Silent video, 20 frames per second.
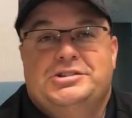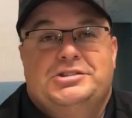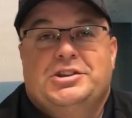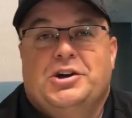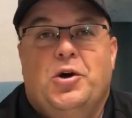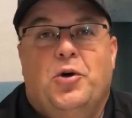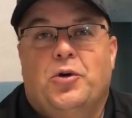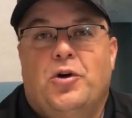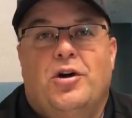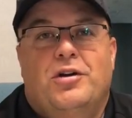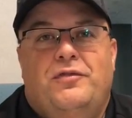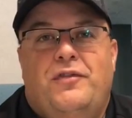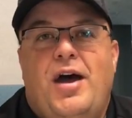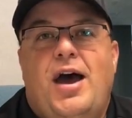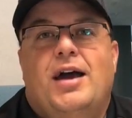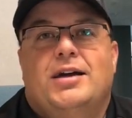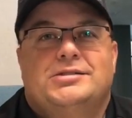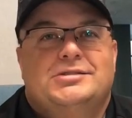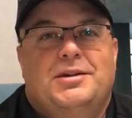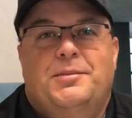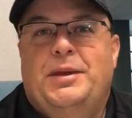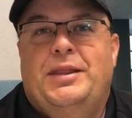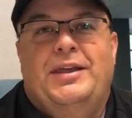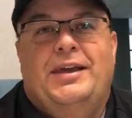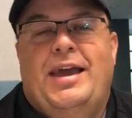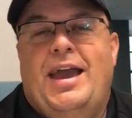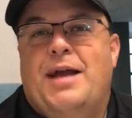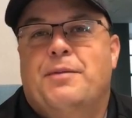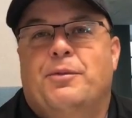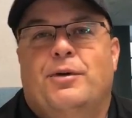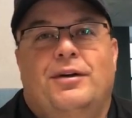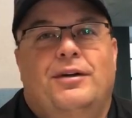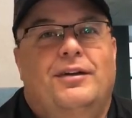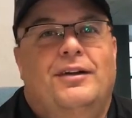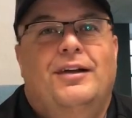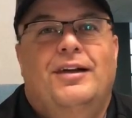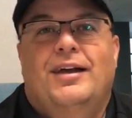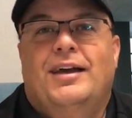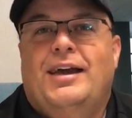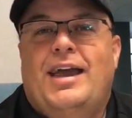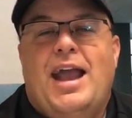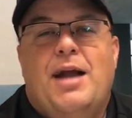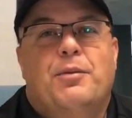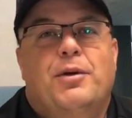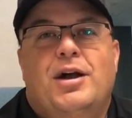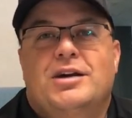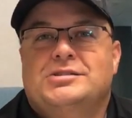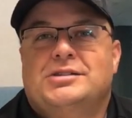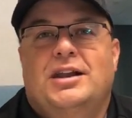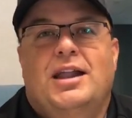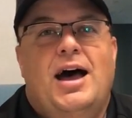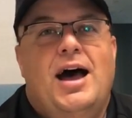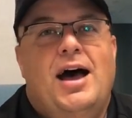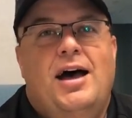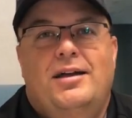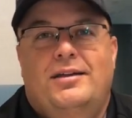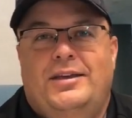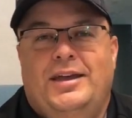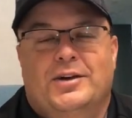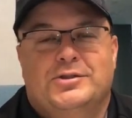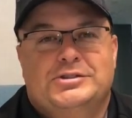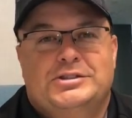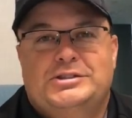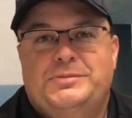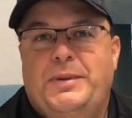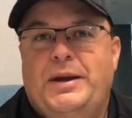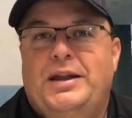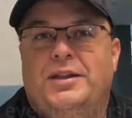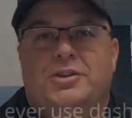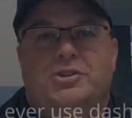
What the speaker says: just the cold hard facts. I mean, the camera doesn't lie. It tells the speed